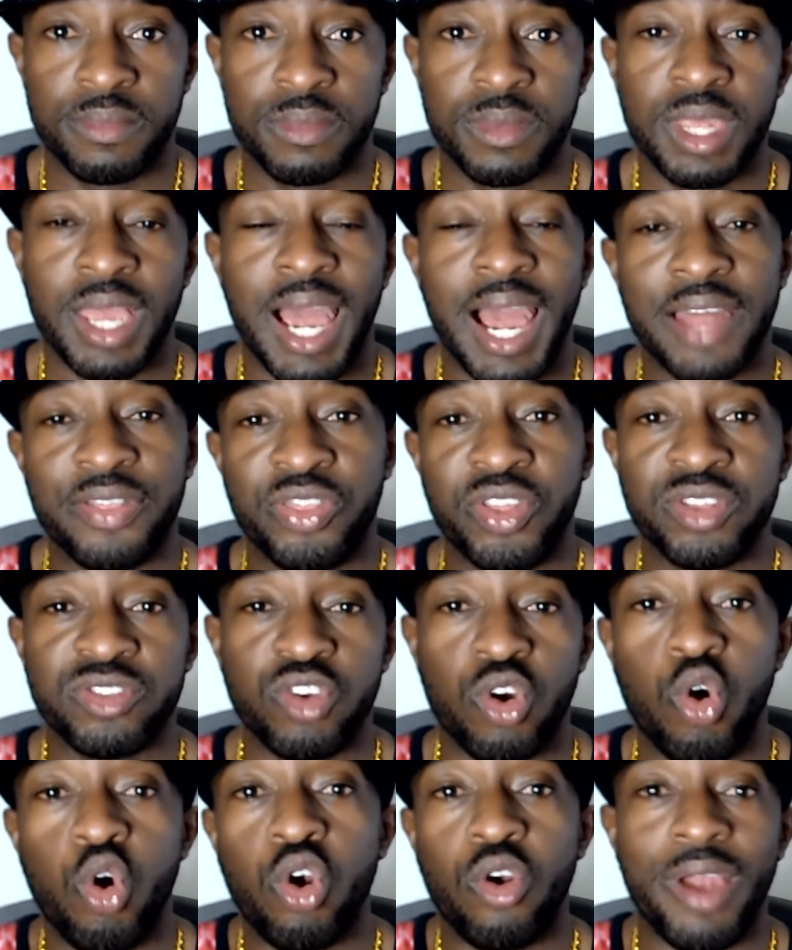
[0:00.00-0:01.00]
I think the
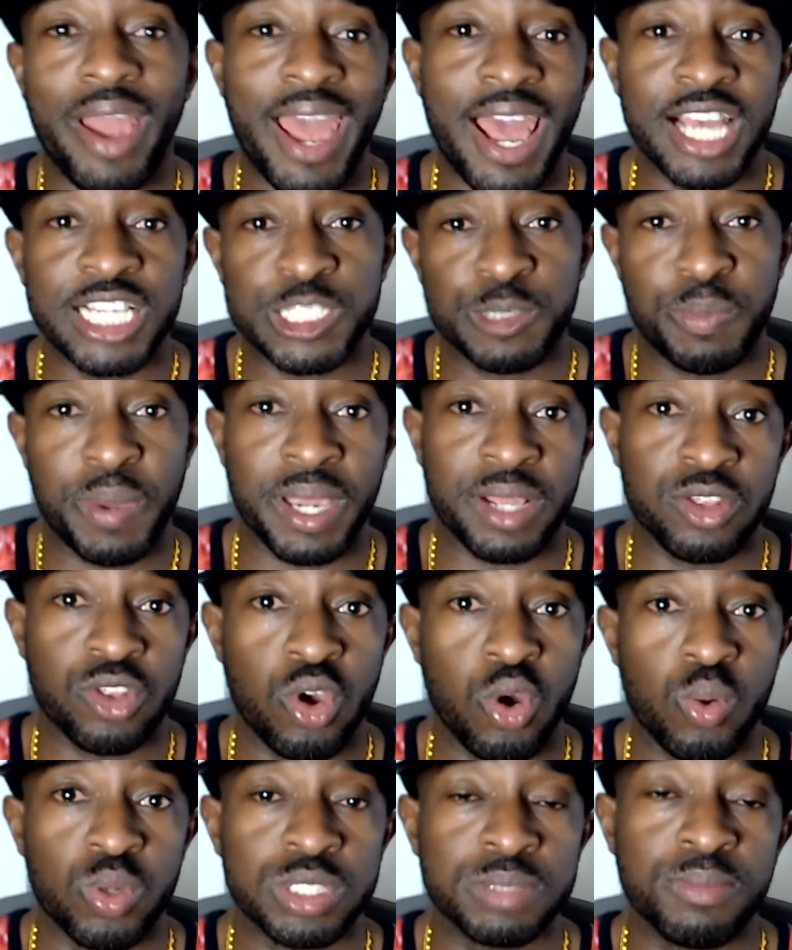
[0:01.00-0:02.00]
horror aspect though
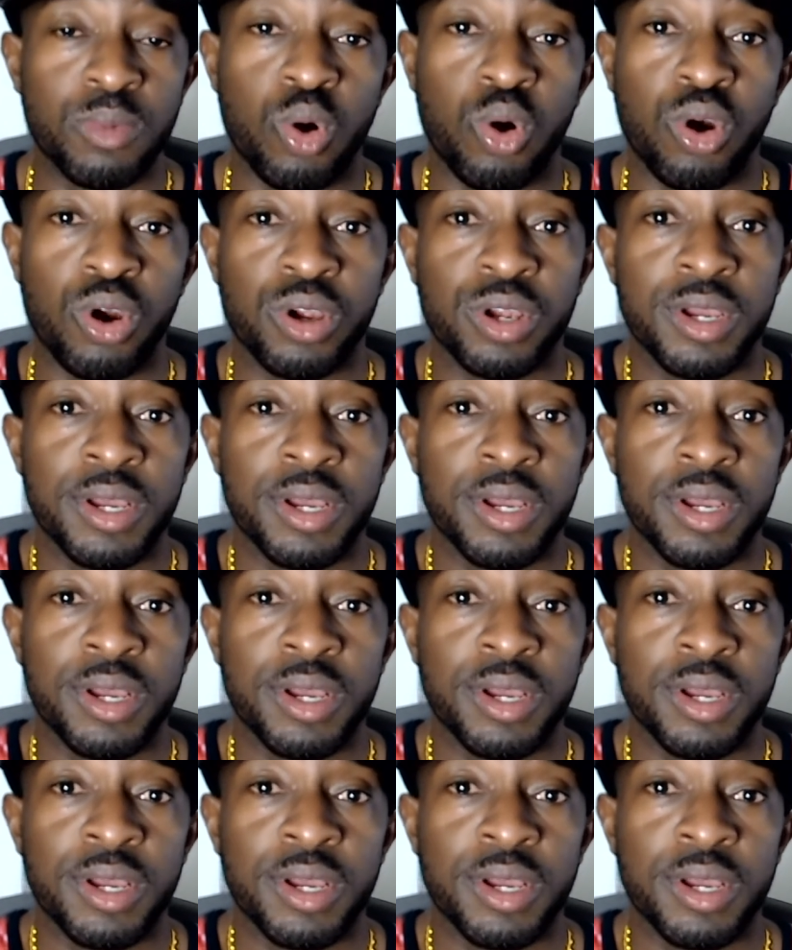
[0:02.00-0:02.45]
was more,